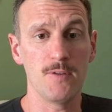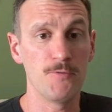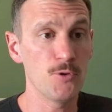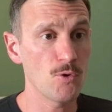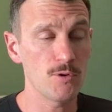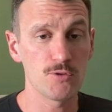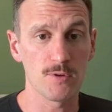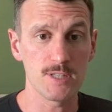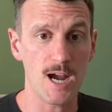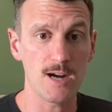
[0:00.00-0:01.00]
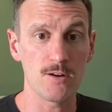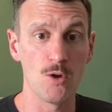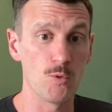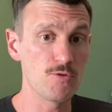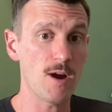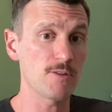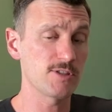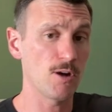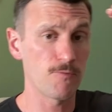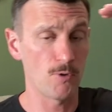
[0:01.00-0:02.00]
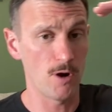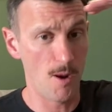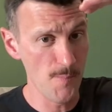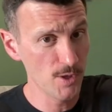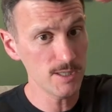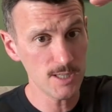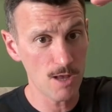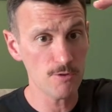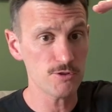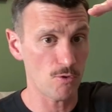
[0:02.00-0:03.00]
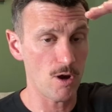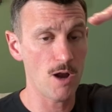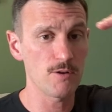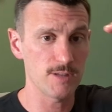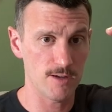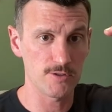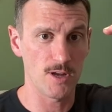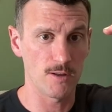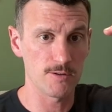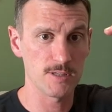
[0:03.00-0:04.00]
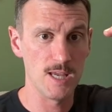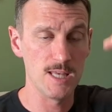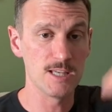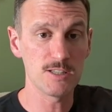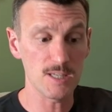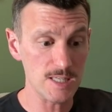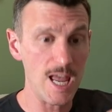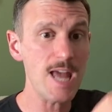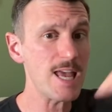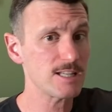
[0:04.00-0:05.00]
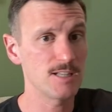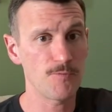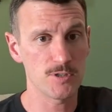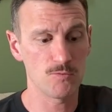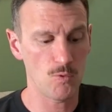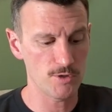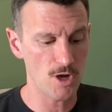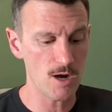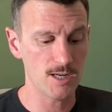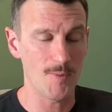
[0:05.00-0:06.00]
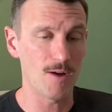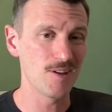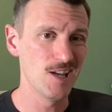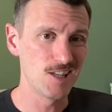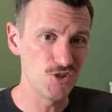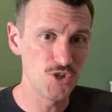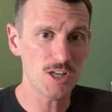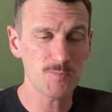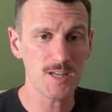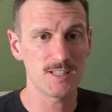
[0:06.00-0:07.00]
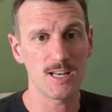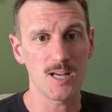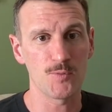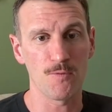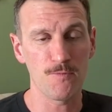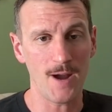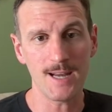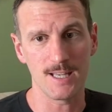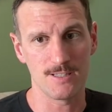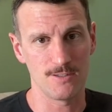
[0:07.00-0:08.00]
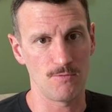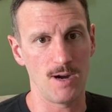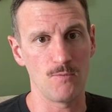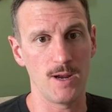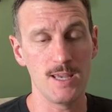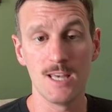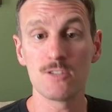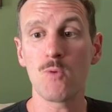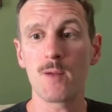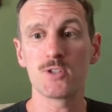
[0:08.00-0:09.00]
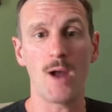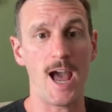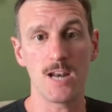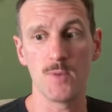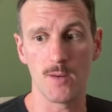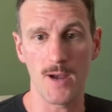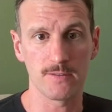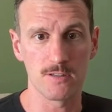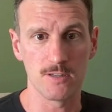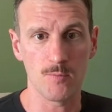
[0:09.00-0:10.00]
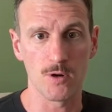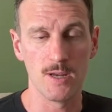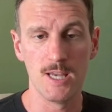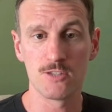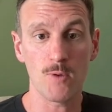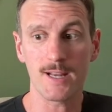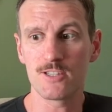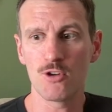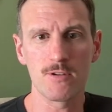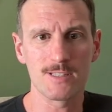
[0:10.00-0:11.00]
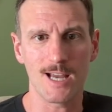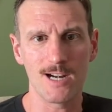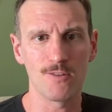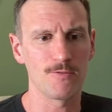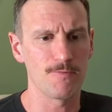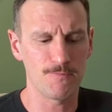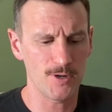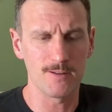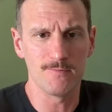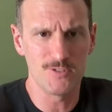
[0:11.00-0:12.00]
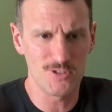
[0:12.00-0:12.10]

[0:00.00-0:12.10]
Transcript: you're going to retire, would you rather sell for $1 million or $100,000? This is a 10x difference in what we're talking about just by setting up your finances the right way. This is why I'm so adamant about this number. So I get so excited over the freaking